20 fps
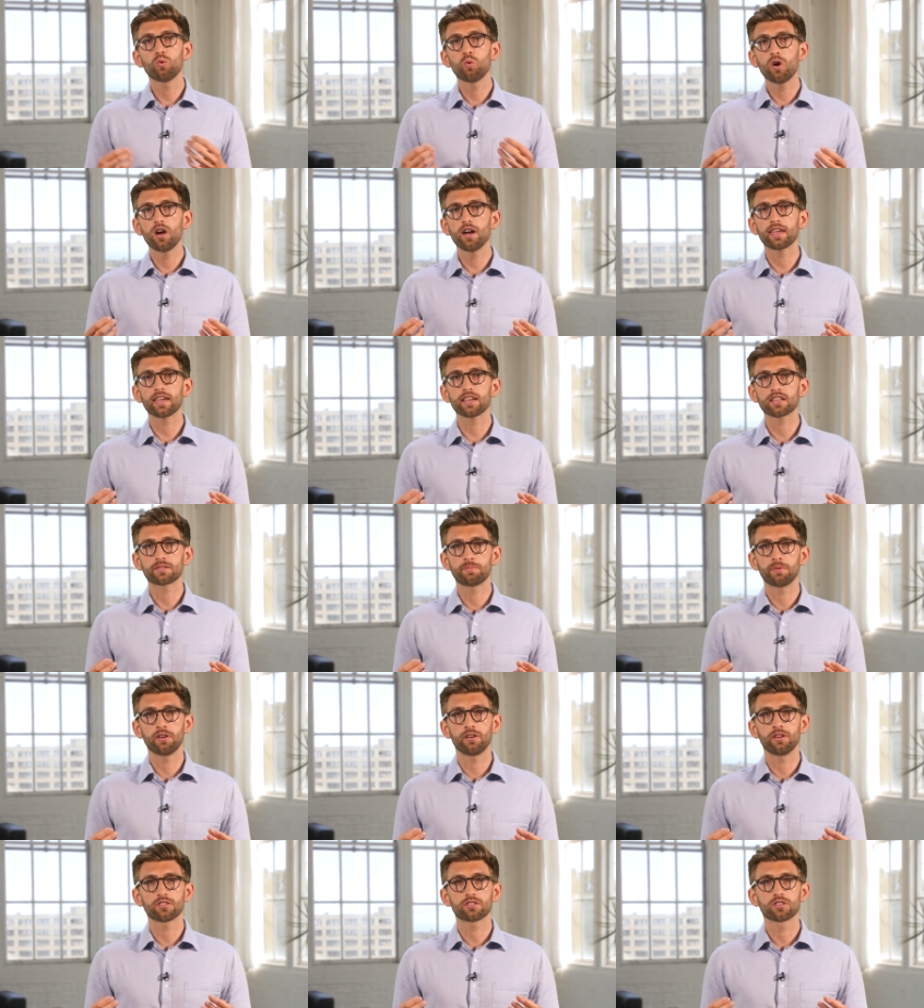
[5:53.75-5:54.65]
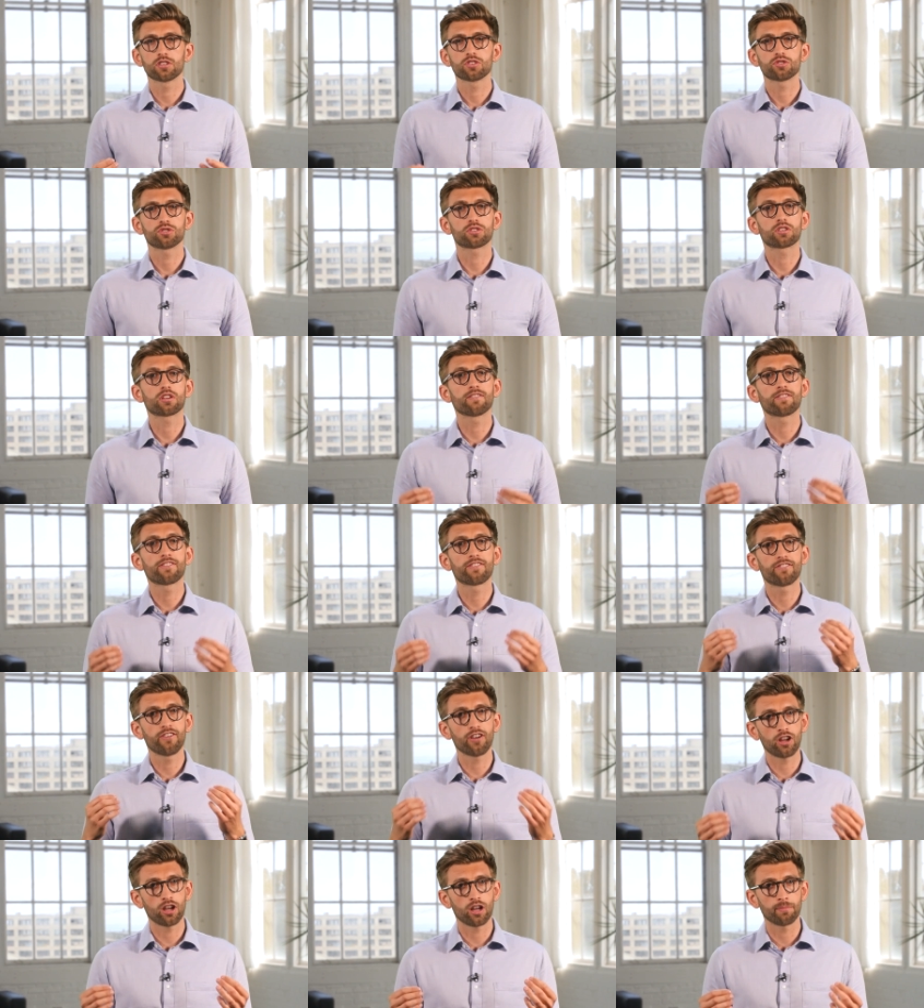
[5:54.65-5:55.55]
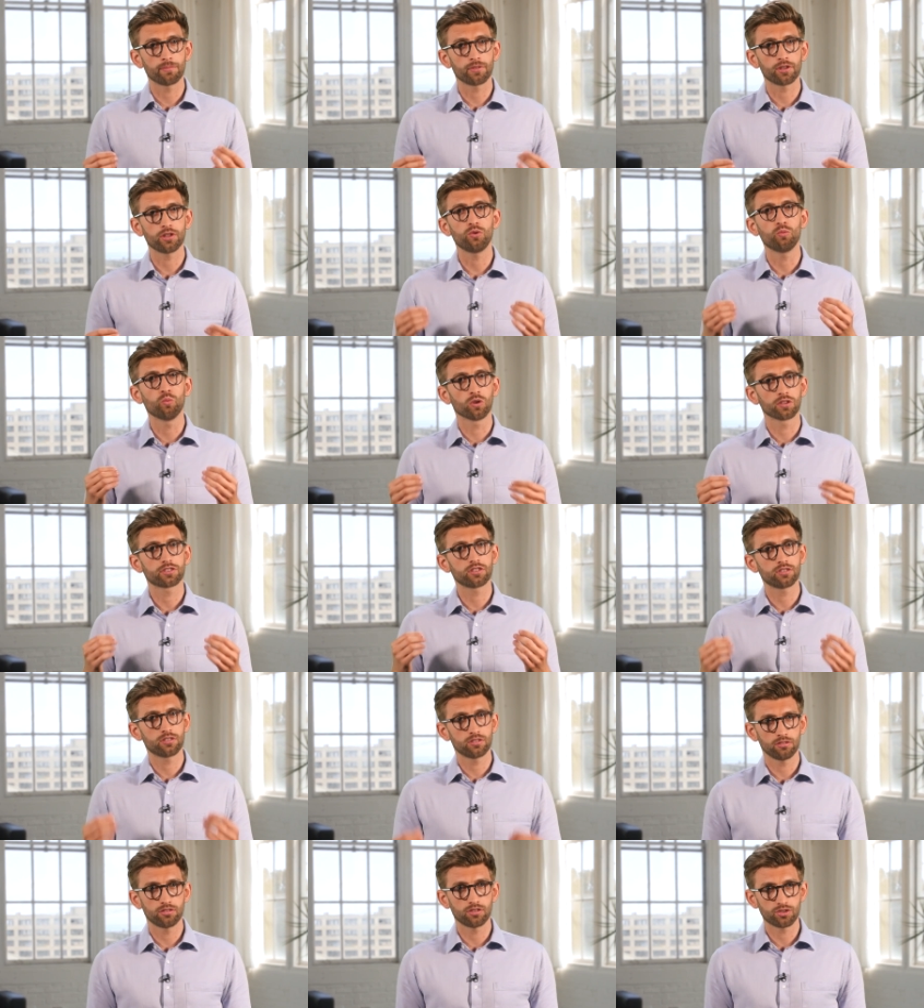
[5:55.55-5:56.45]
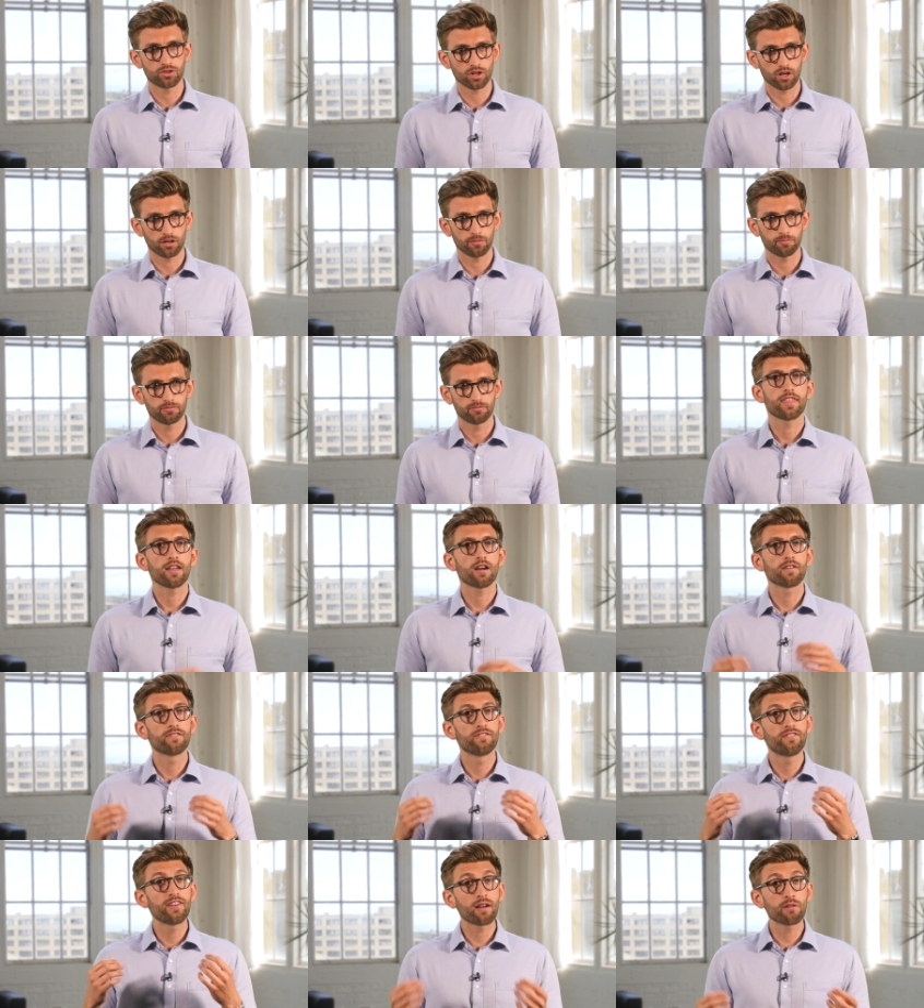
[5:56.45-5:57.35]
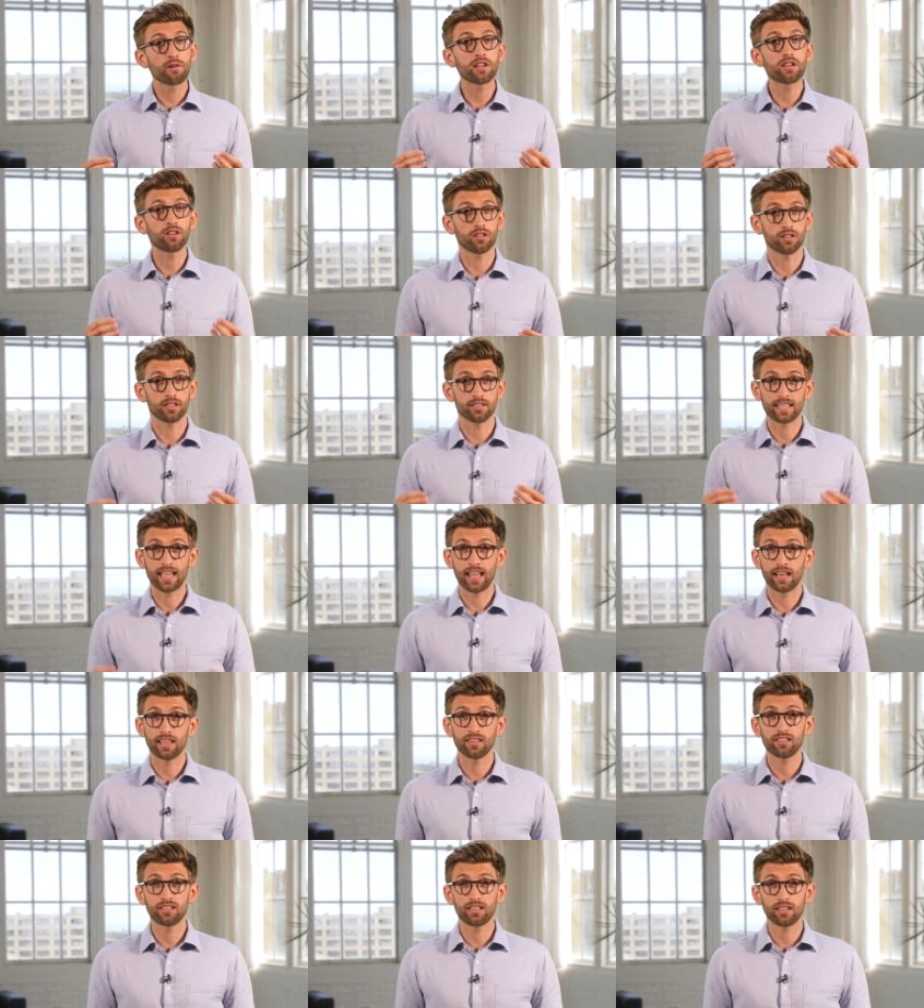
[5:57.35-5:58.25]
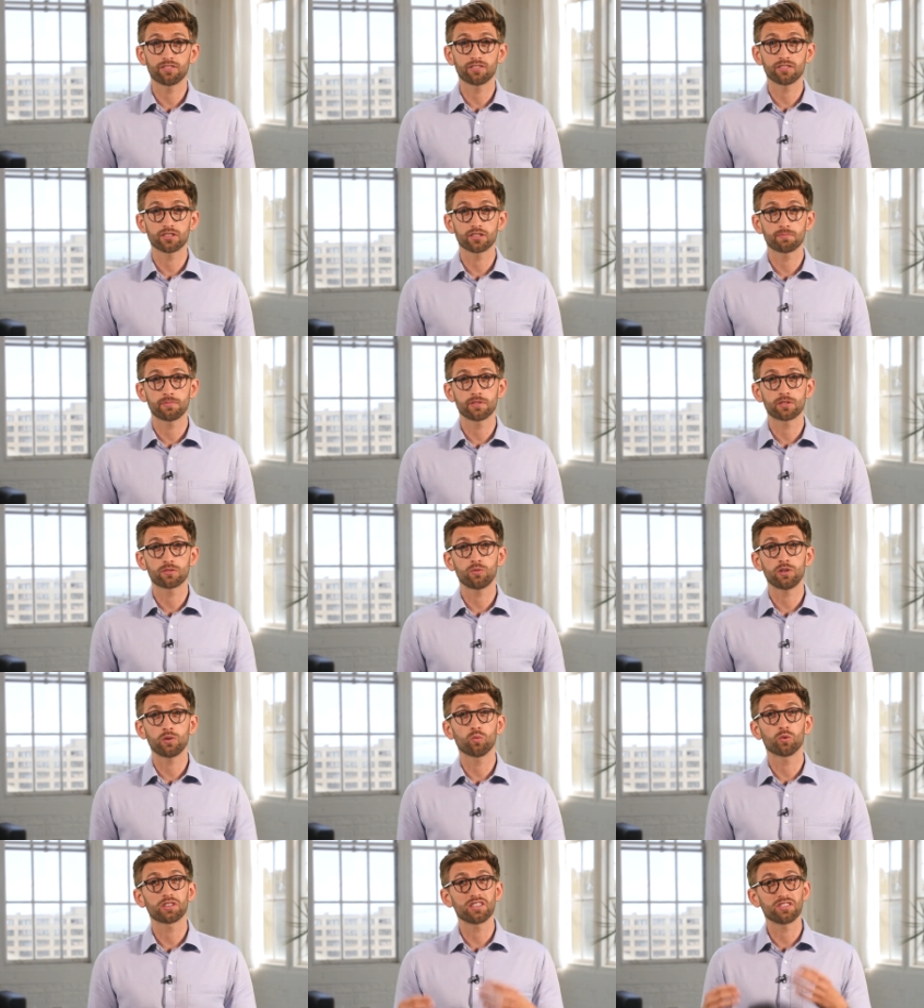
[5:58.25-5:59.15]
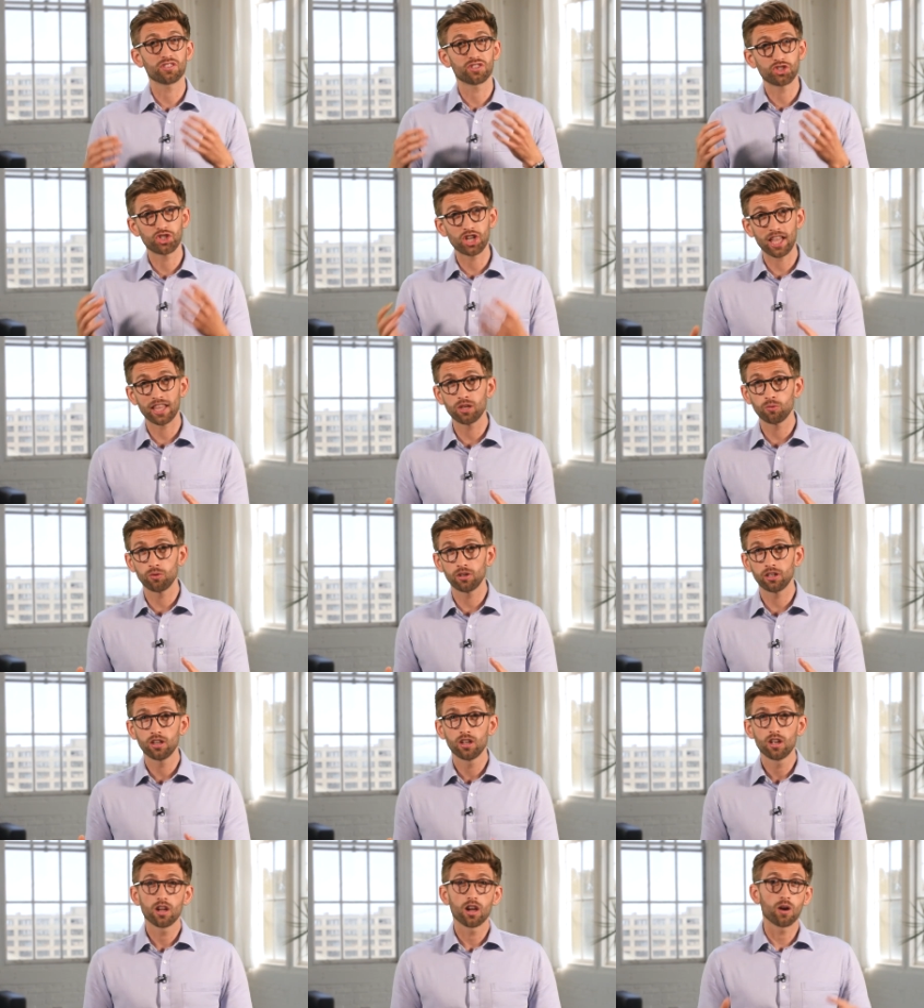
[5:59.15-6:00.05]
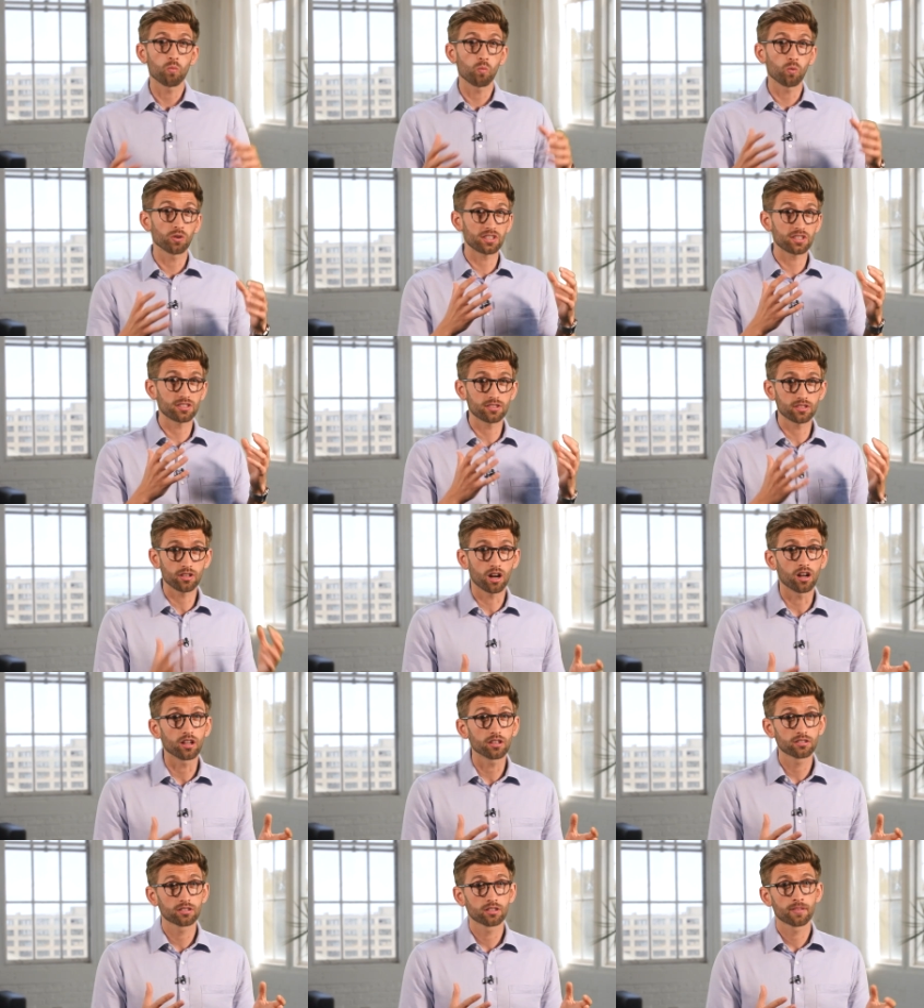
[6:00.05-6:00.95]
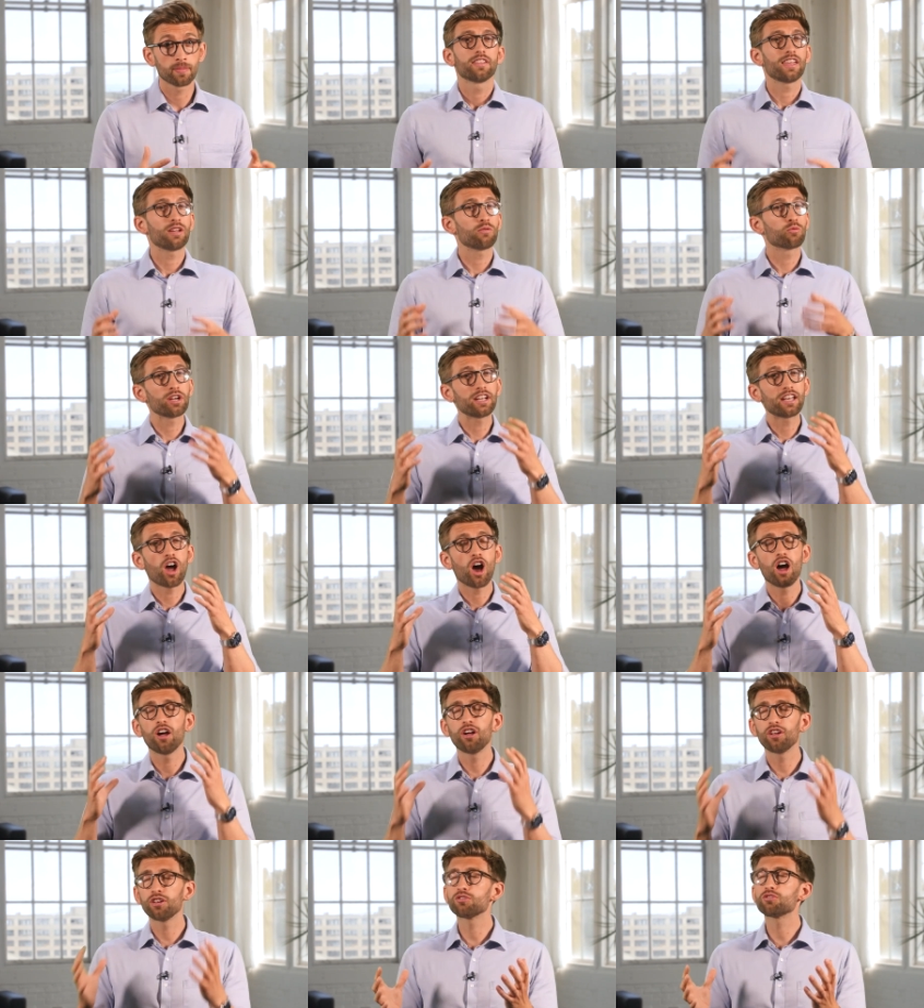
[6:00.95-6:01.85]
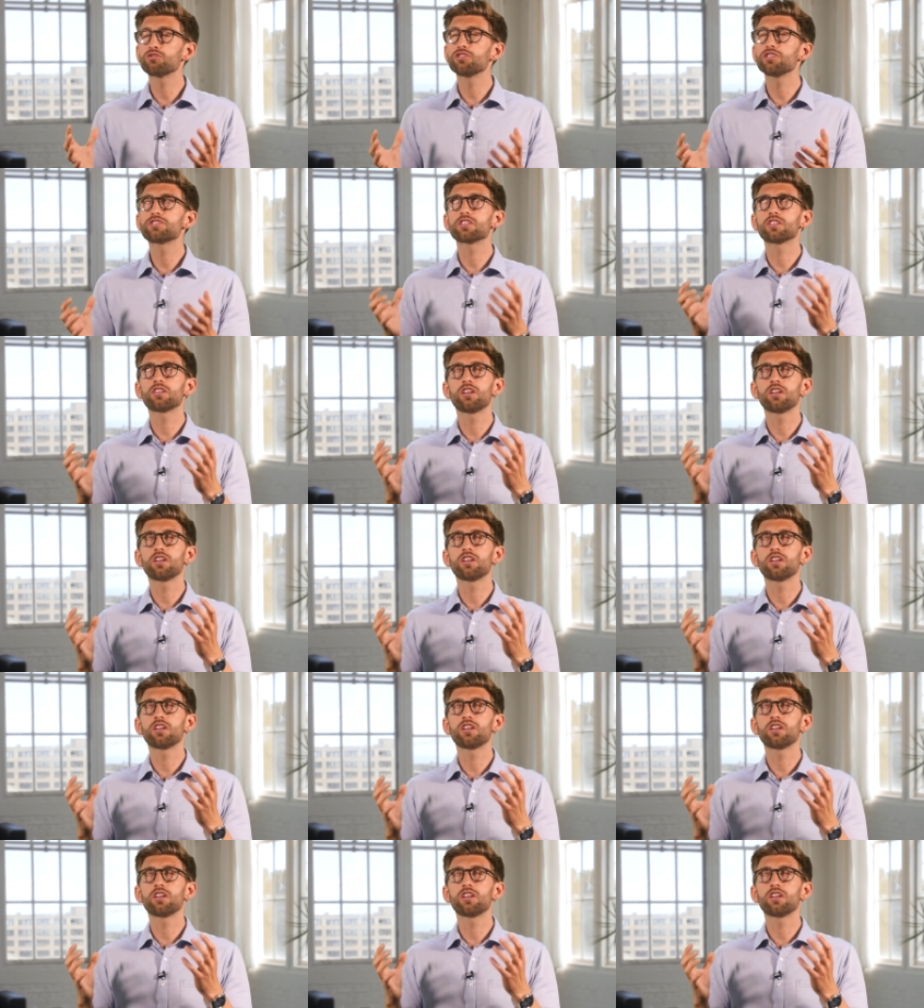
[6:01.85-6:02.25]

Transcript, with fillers: work experience should confirm that you want to do the job. They are very good at telling the difference between what is genuine and what is not. They read hundreds and